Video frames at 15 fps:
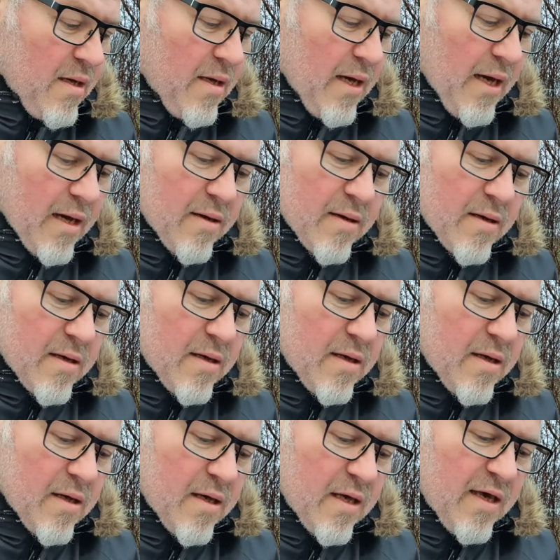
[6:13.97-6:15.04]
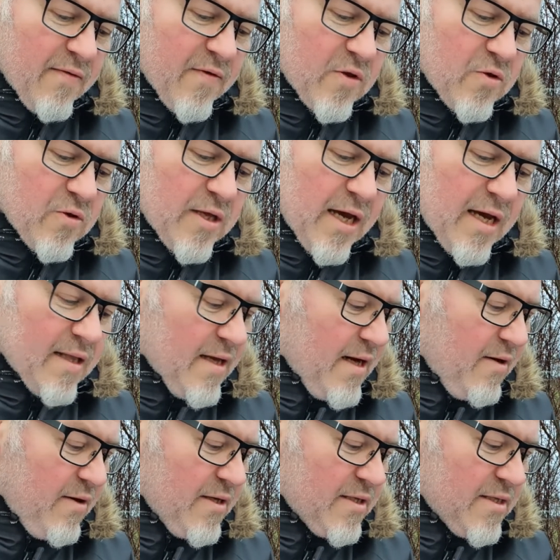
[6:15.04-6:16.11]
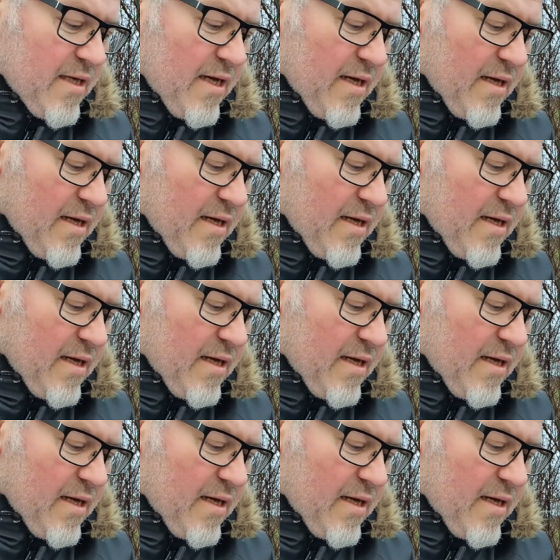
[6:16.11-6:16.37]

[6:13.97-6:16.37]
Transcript: Yeah. Even today there is